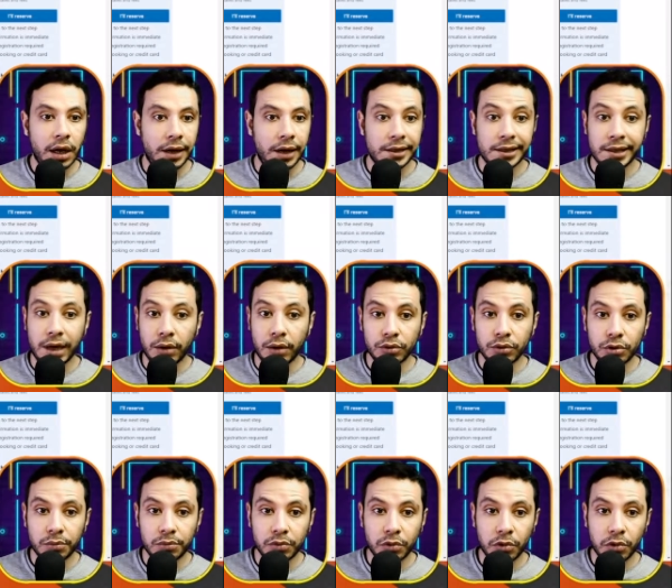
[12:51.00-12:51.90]

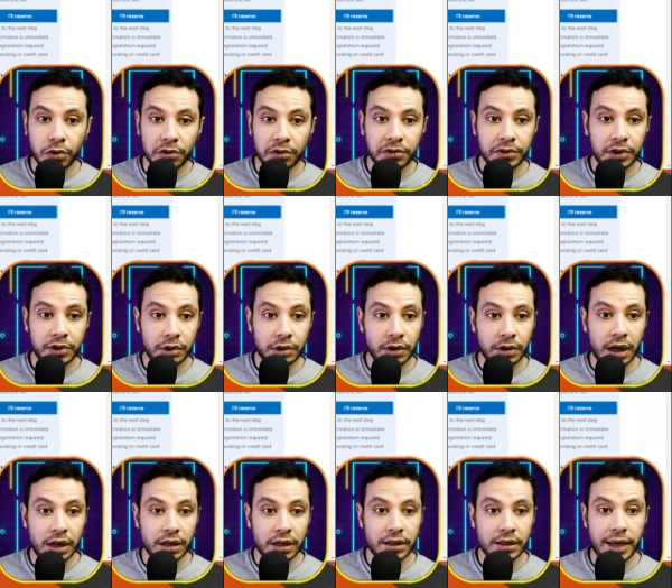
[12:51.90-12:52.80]
soundproof
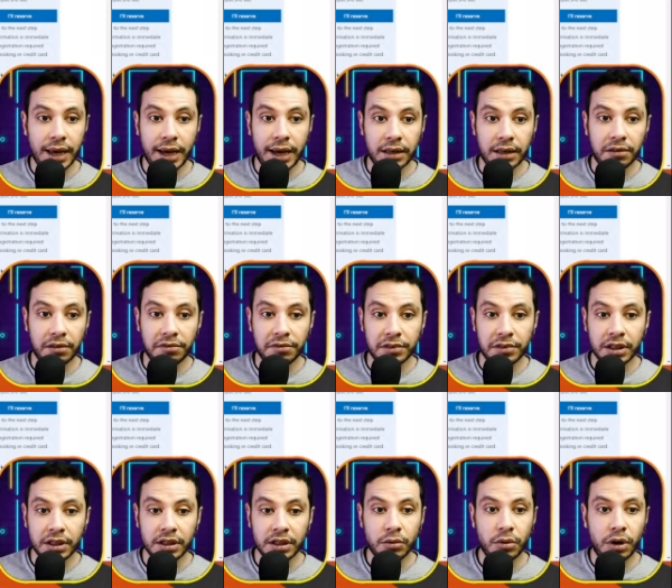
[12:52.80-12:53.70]
terrace, and a
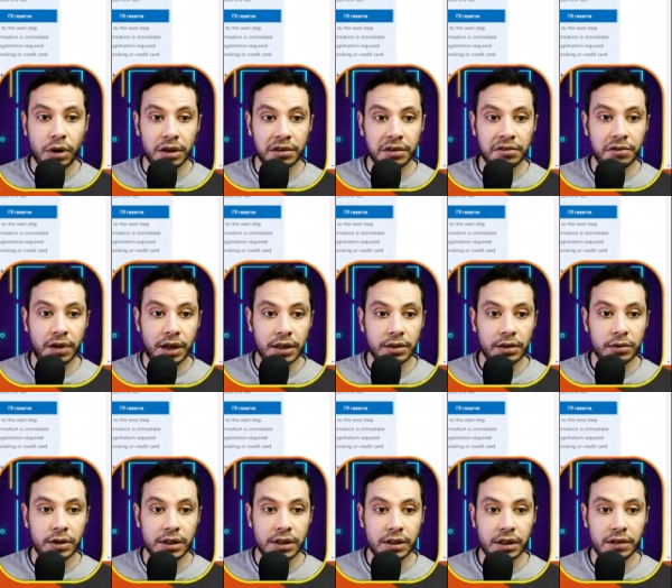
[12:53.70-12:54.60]
free Wi-Fi. You
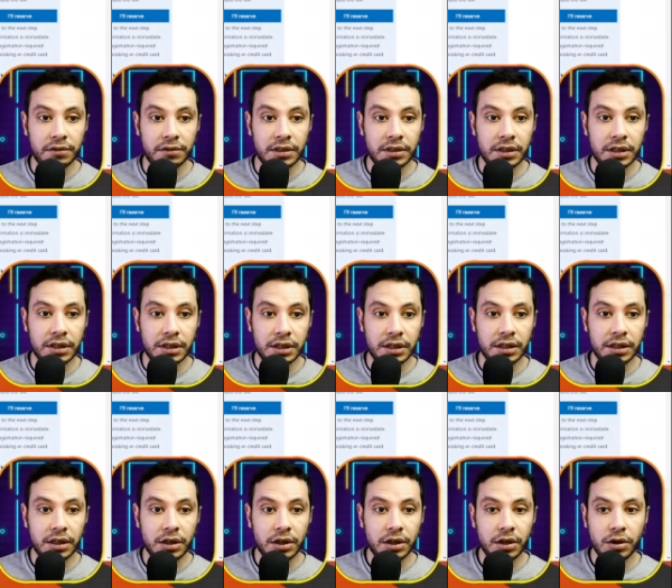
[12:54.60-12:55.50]
can even see
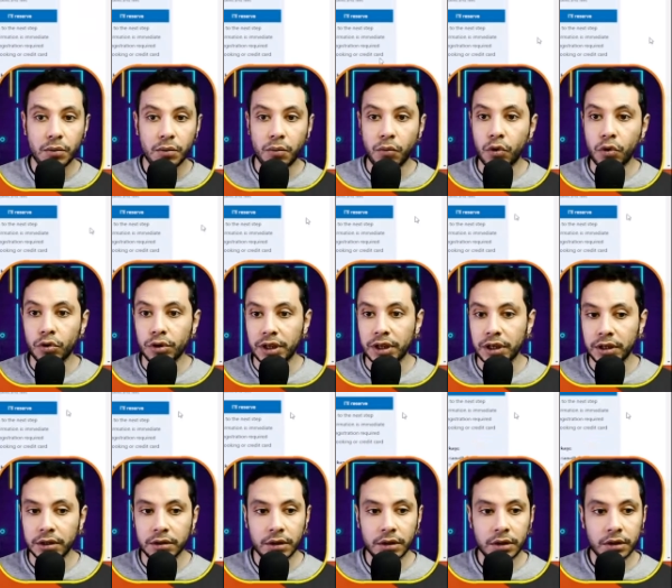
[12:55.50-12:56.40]
more
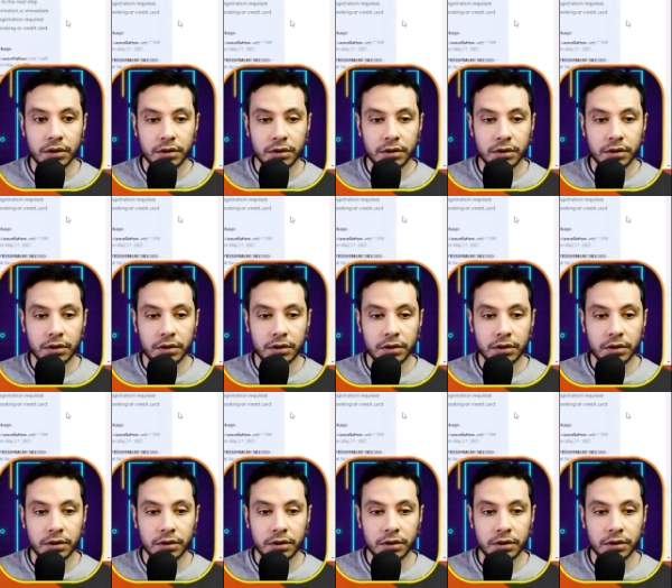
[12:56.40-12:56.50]
here.